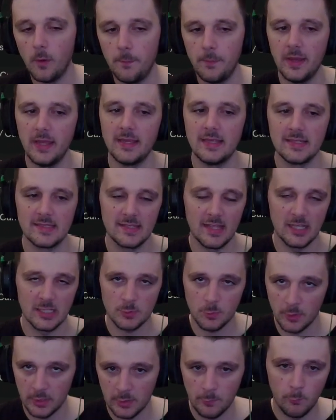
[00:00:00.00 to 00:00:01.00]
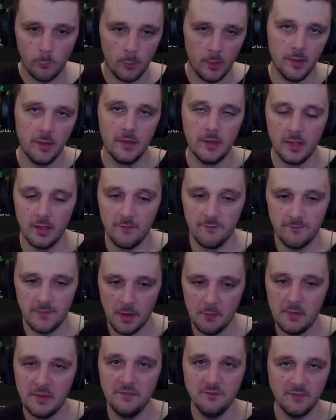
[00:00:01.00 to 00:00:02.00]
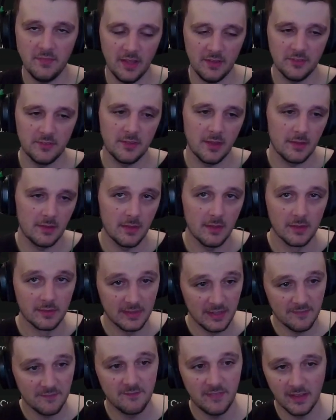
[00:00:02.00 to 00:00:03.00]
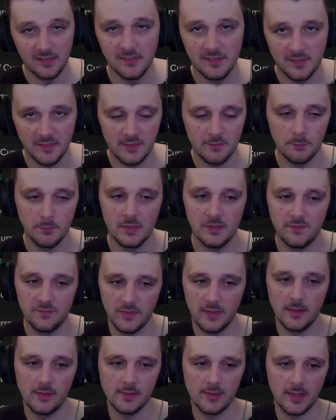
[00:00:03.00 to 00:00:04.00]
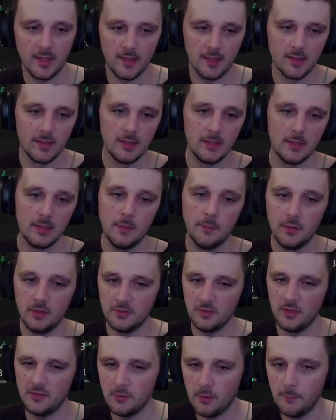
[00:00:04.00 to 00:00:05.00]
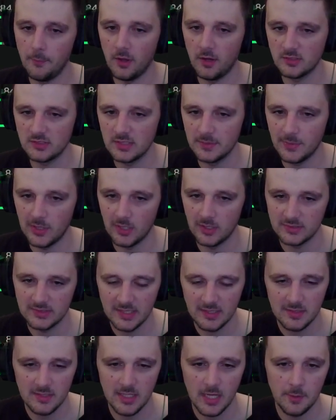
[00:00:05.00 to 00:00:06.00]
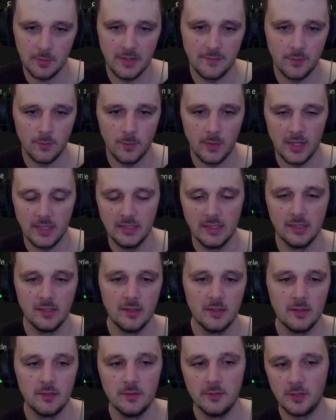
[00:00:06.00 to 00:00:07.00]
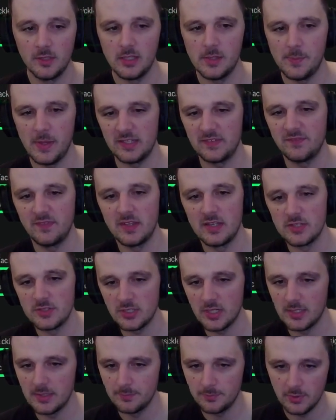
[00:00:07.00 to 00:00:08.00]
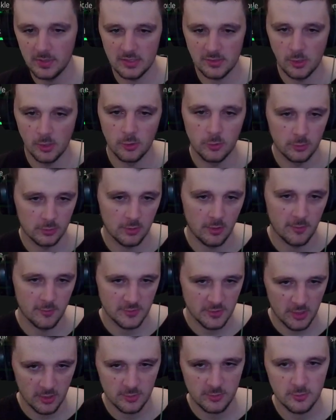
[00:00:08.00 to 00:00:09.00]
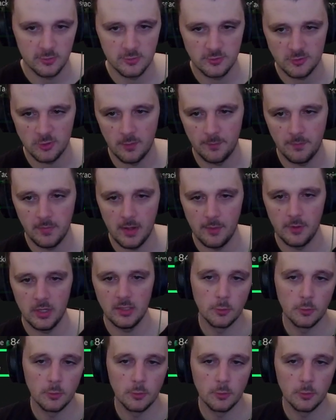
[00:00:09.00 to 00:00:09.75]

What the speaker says: pace. That's what you want. A very fast defensive midfielder. But he's also a box-to-box. He can go either way. Not the best finishing, but he's got good long shots, good shot power,